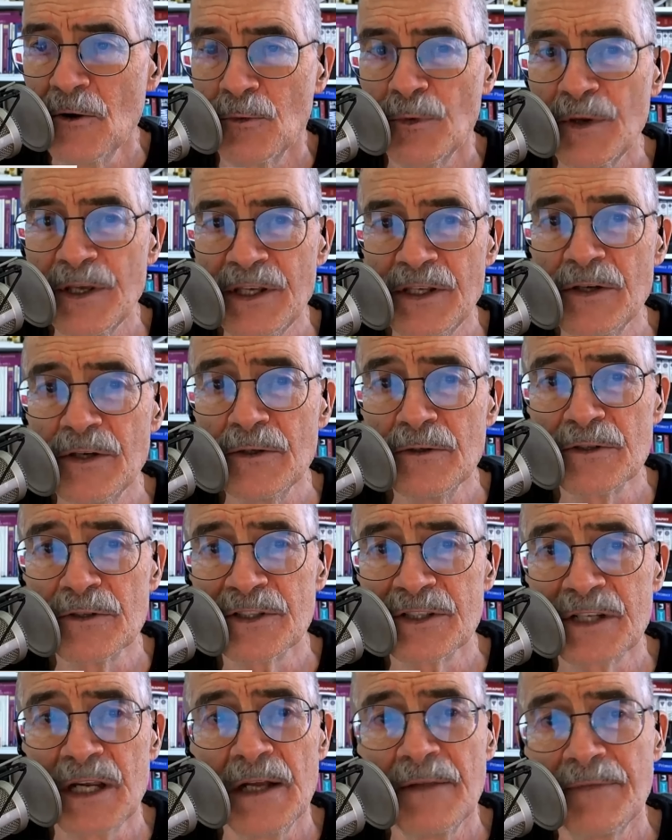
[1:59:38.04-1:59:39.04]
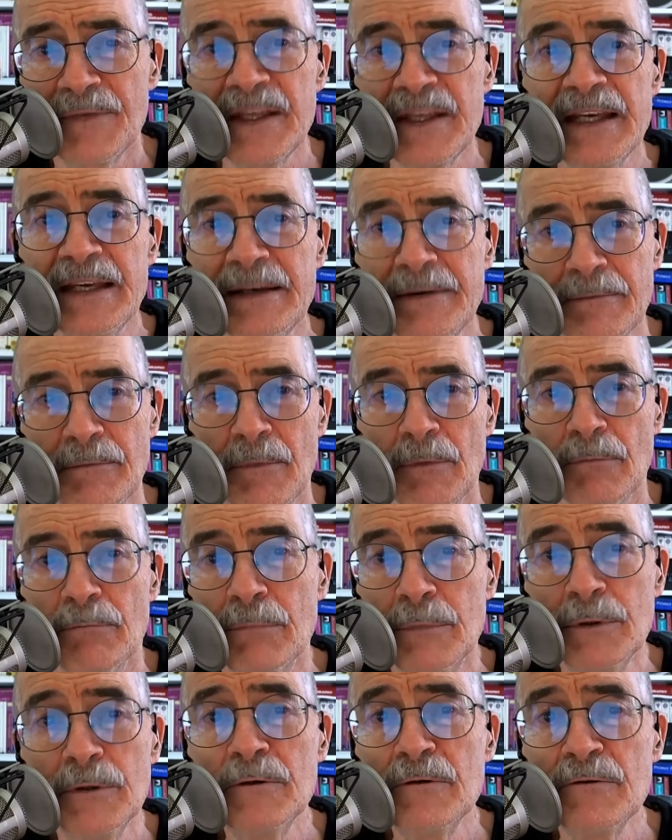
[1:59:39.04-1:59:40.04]
we used the
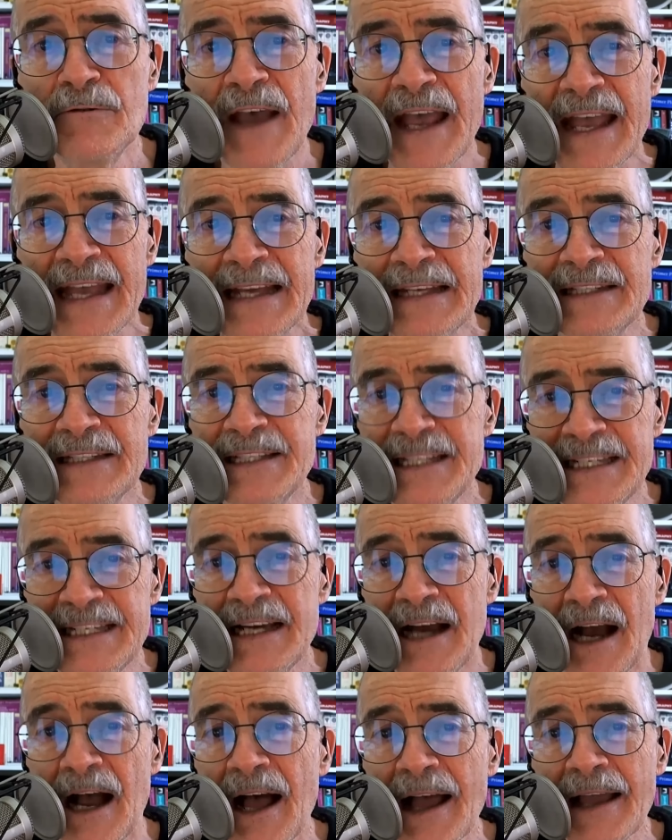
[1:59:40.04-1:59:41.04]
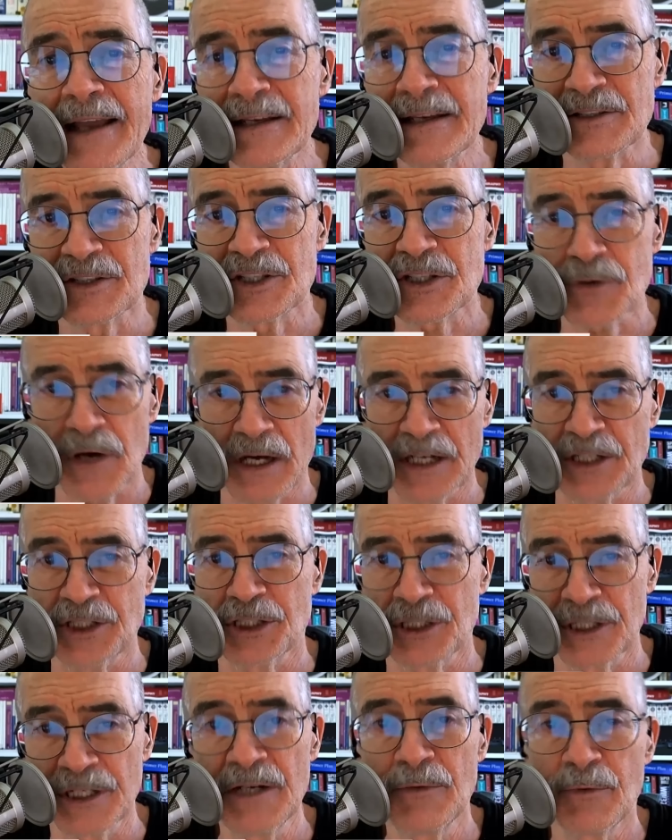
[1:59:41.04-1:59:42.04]
move N T I
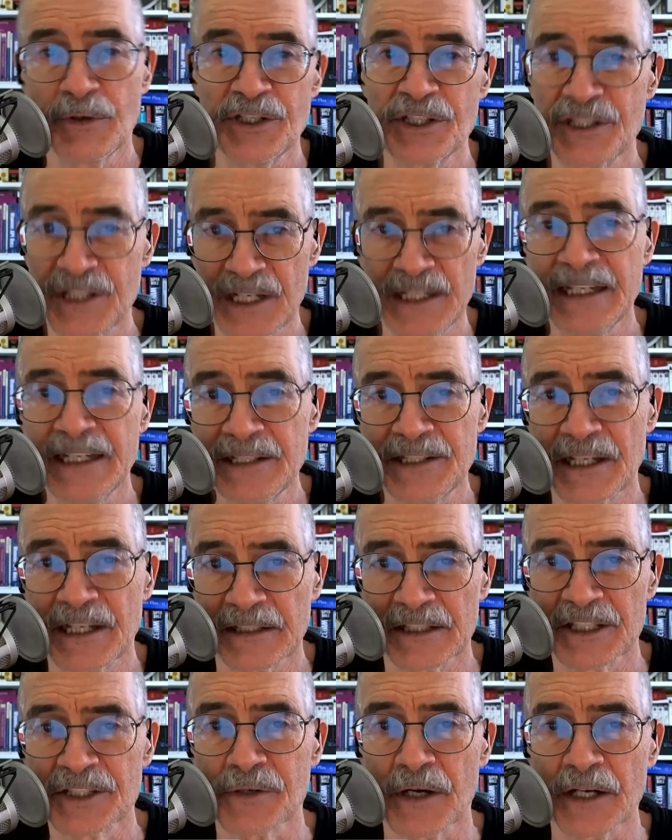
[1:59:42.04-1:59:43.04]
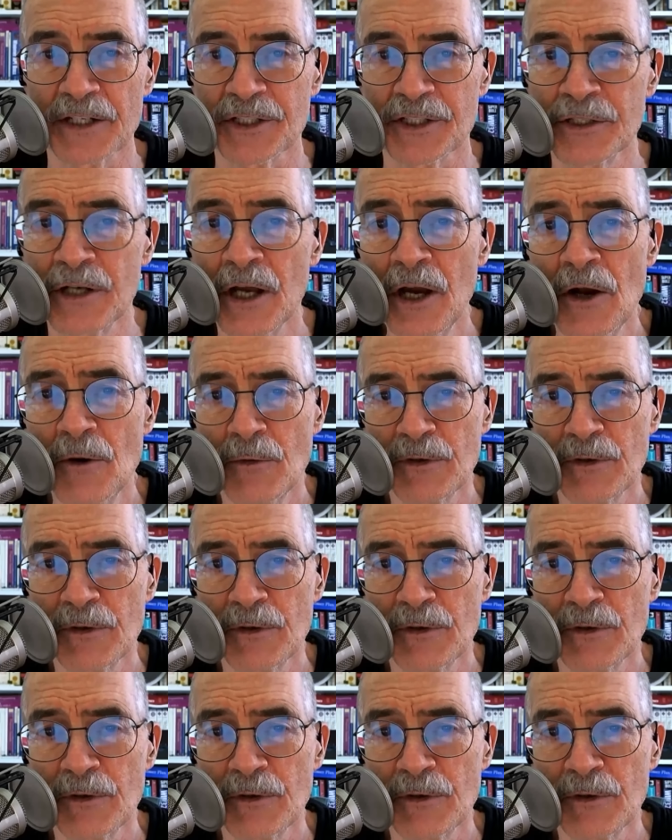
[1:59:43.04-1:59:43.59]
instruction, which is an Intel instruction,